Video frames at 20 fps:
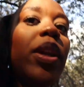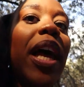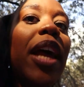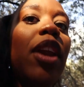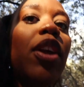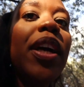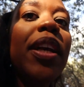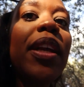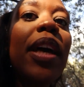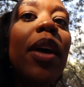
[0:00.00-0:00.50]

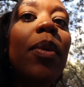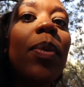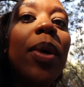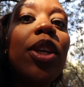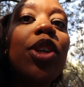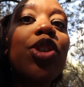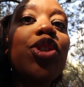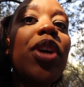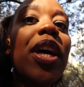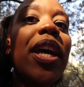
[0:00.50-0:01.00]
Lalo and I
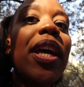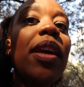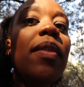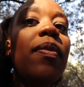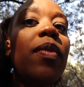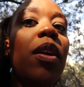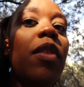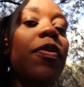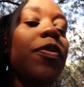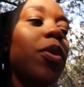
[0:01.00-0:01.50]
wanna try
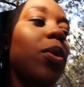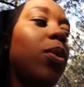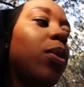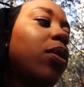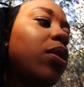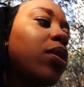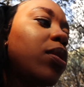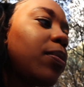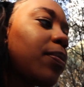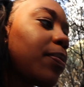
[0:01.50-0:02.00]
even after
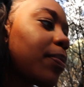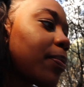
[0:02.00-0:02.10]
all.